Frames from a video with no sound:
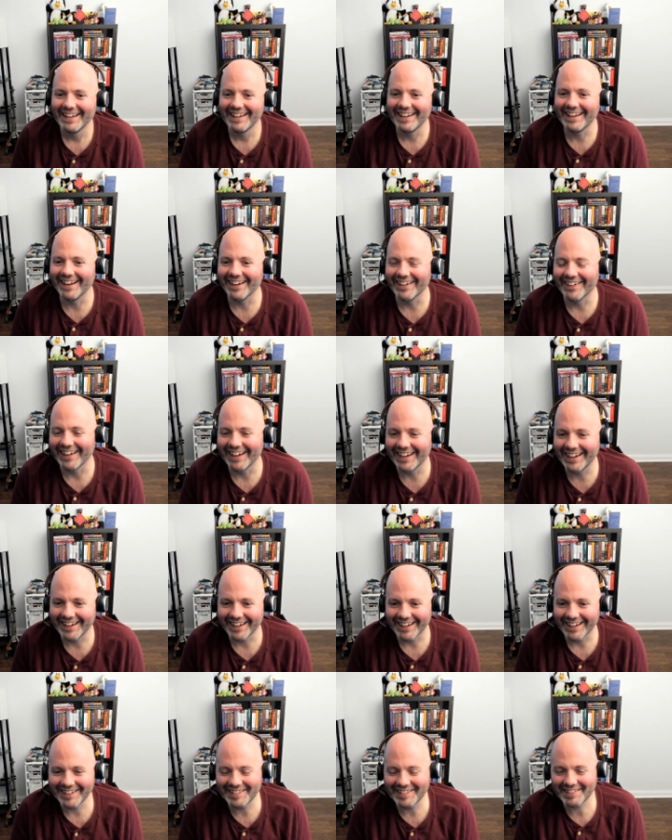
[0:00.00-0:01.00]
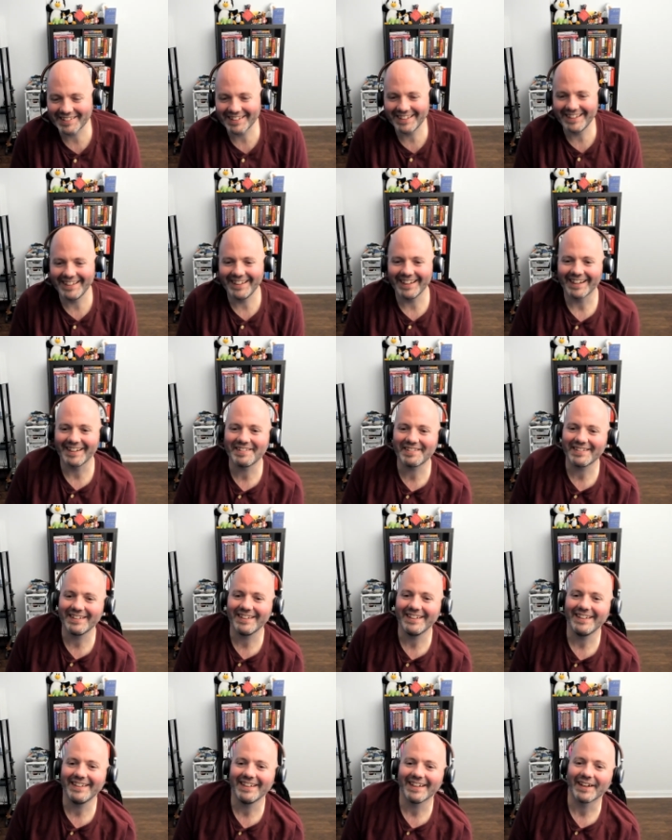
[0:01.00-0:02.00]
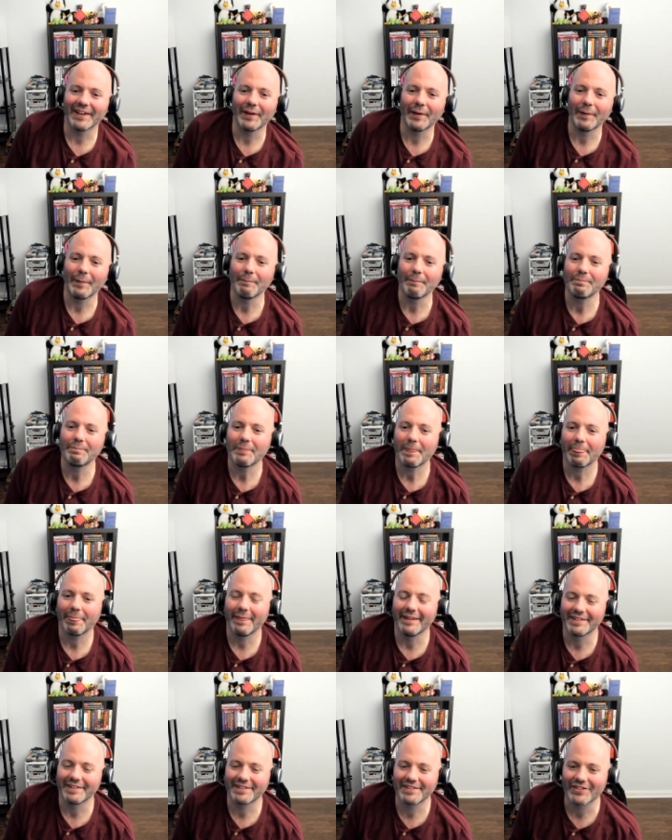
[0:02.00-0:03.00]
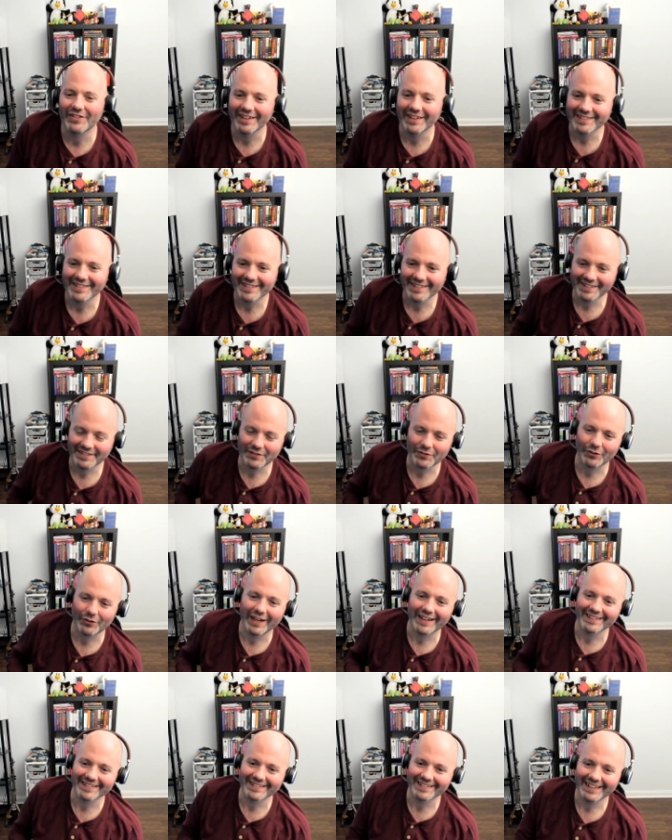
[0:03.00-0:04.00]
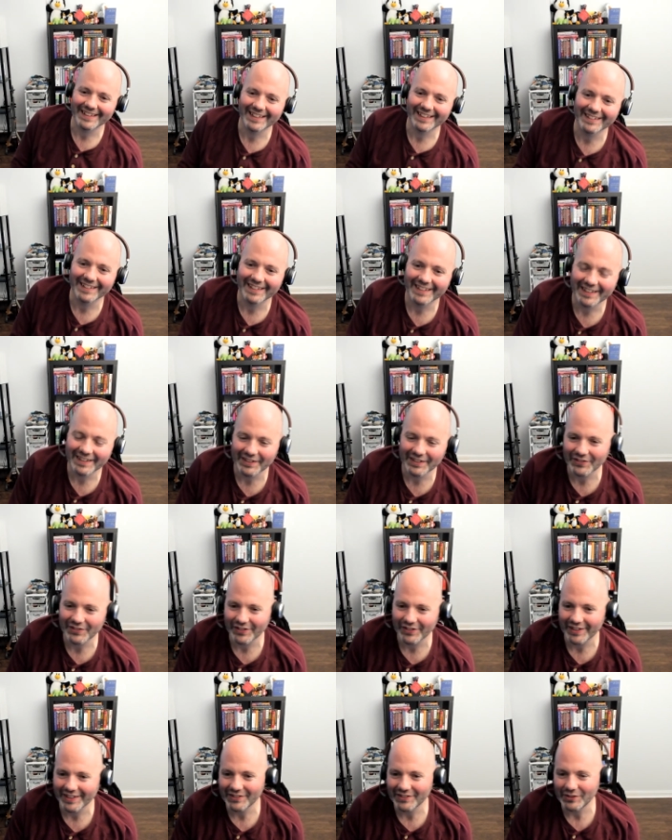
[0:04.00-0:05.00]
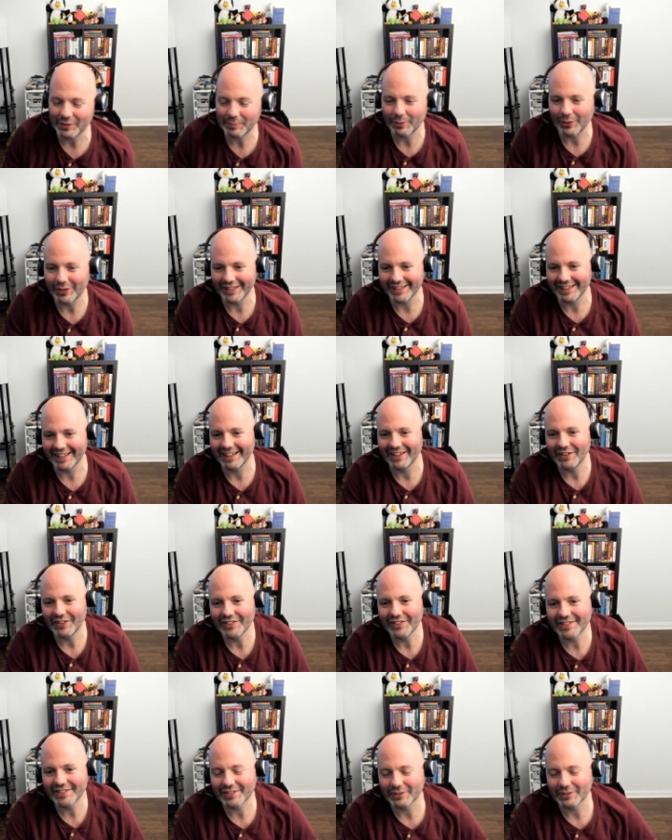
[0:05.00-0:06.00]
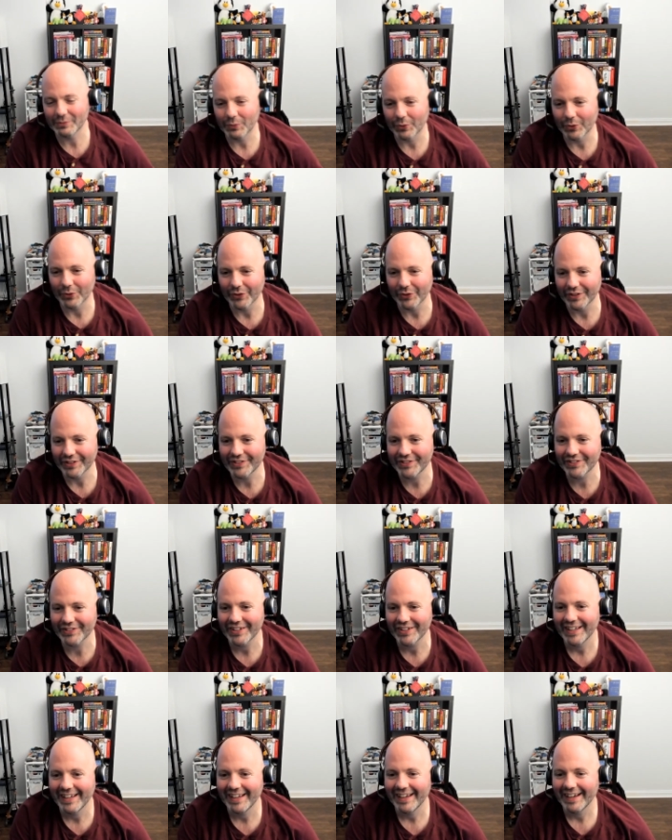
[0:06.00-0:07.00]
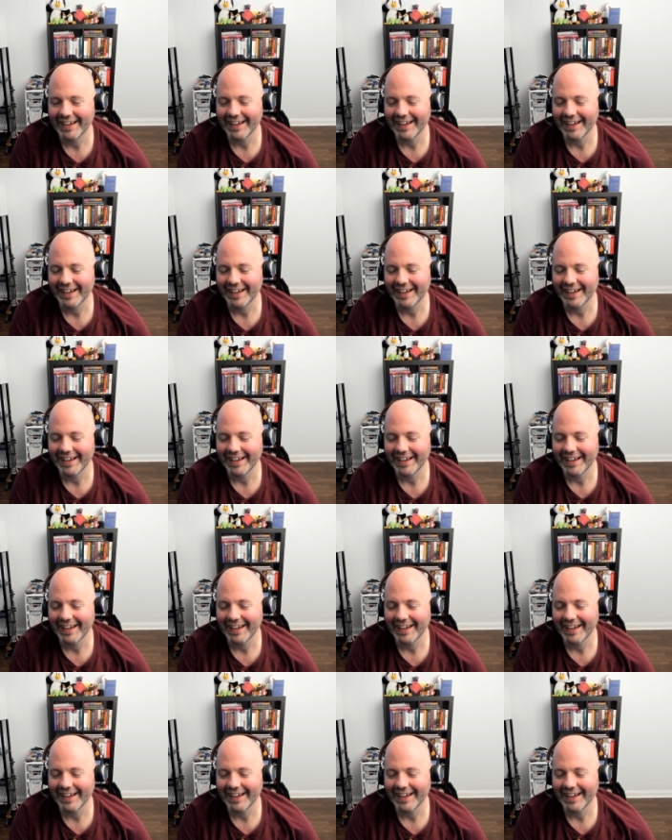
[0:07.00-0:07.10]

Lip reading: you know, I see this trend in the industry, as you pointed out, towards